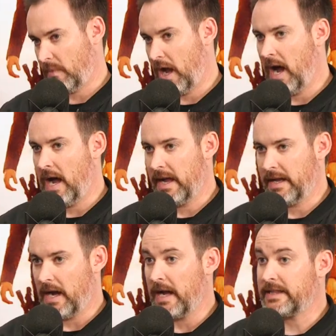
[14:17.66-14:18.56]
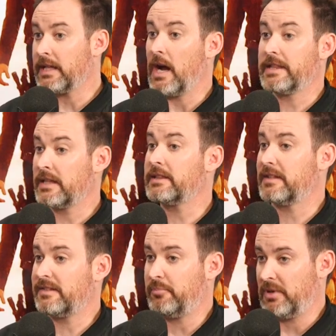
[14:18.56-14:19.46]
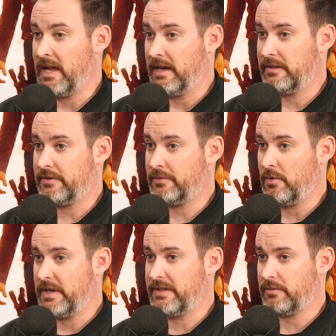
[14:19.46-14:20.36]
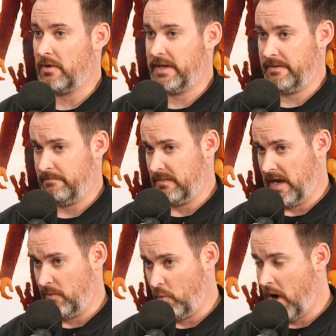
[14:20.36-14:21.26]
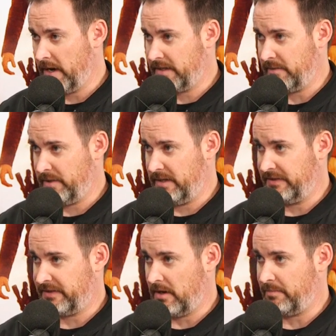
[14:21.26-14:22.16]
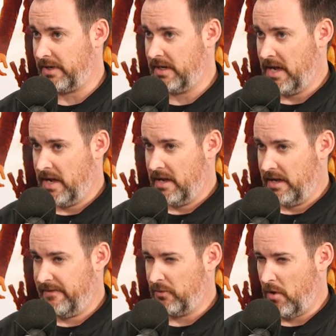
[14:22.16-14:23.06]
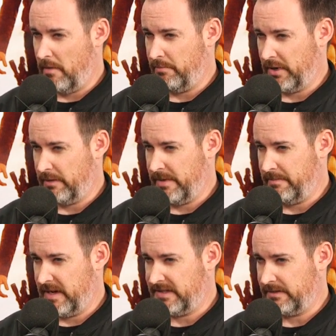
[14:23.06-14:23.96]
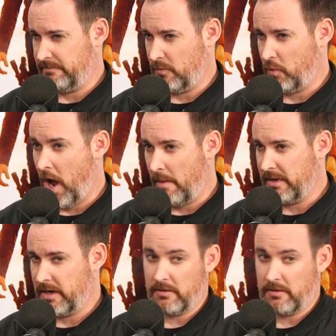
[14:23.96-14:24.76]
I think that's the plan. 2020, I want it to be the start, but even Rom Bergman made some Rom